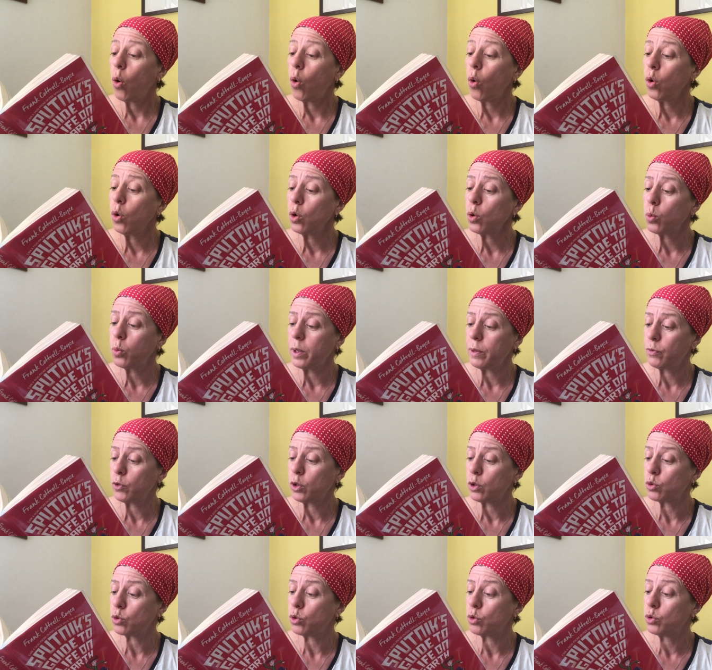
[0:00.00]
All we've
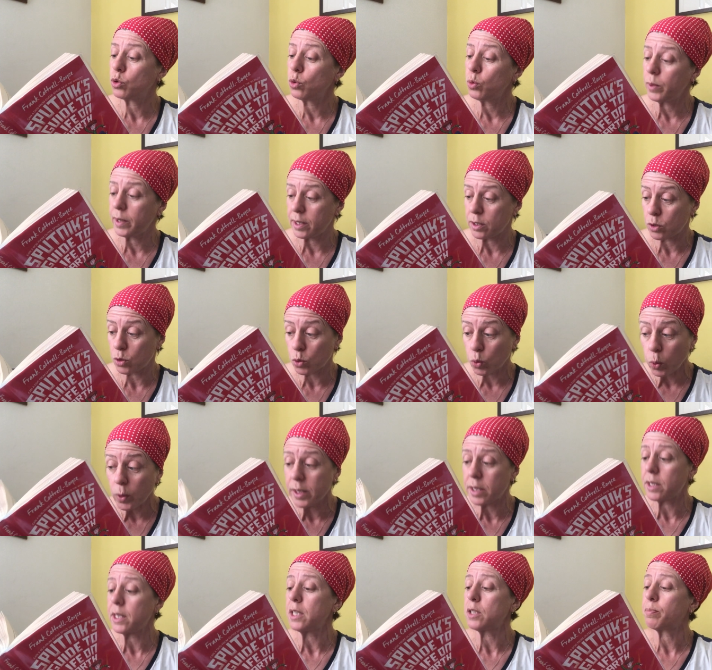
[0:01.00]
got to do is
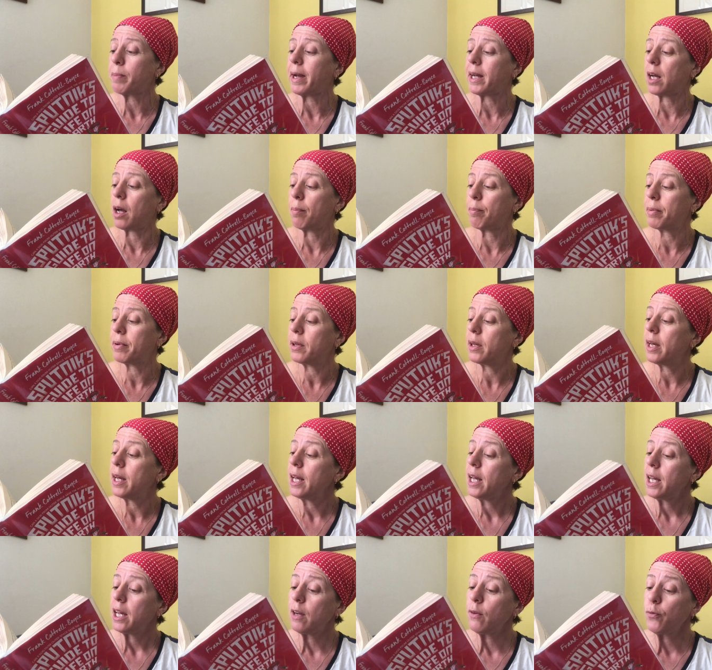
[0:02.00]
twist it back up.
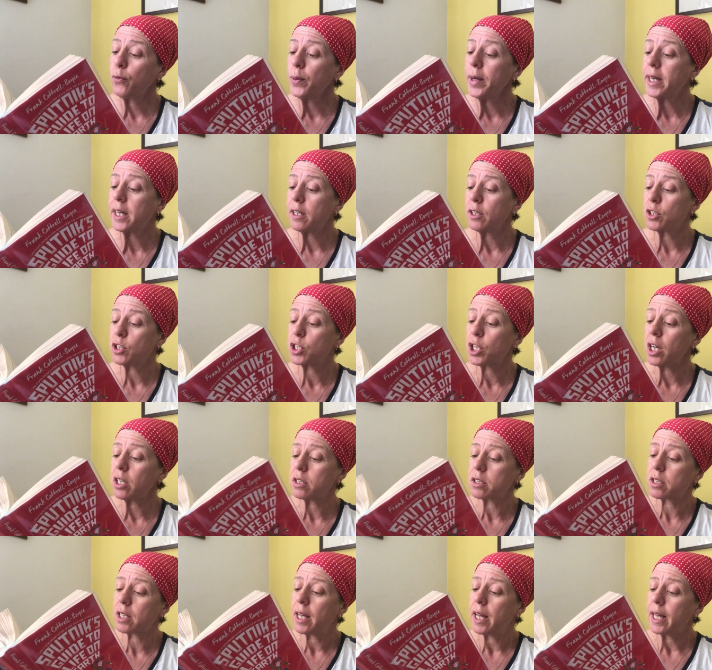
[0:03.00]
If we can
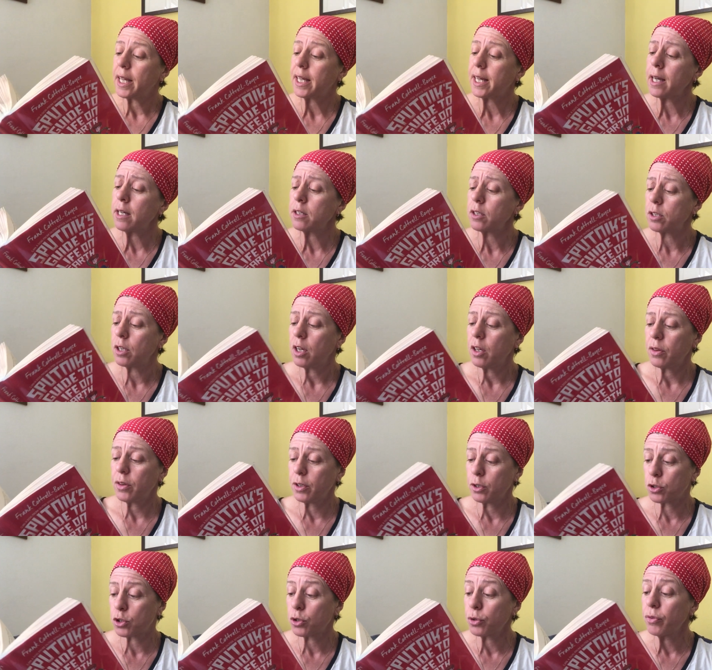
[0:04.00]
just get
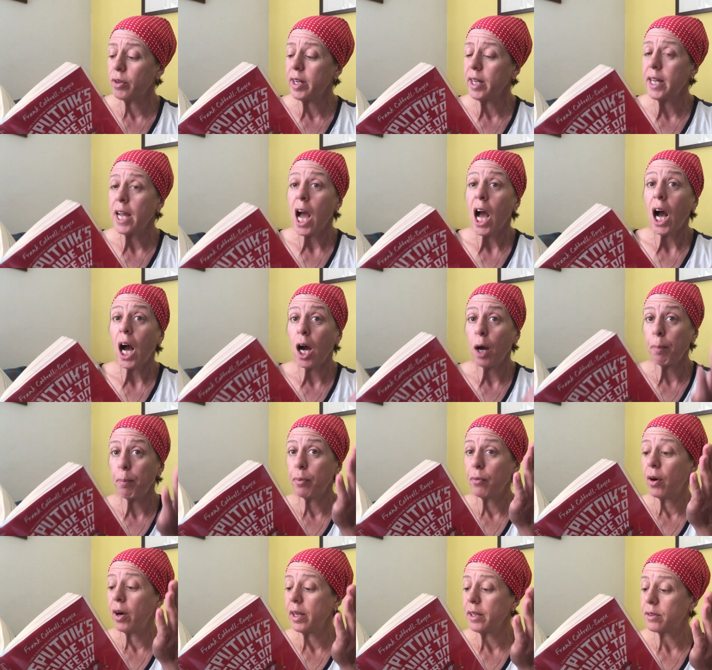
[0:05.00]
the tree
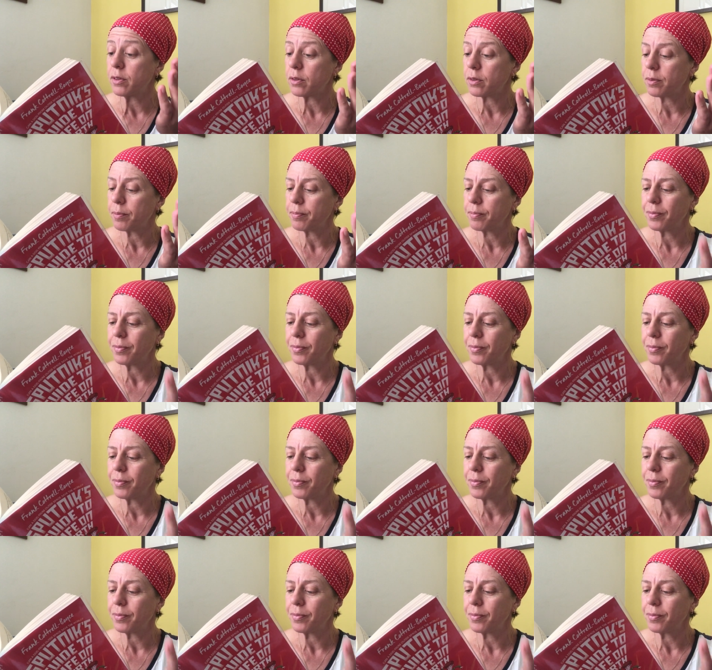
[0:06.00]
upright.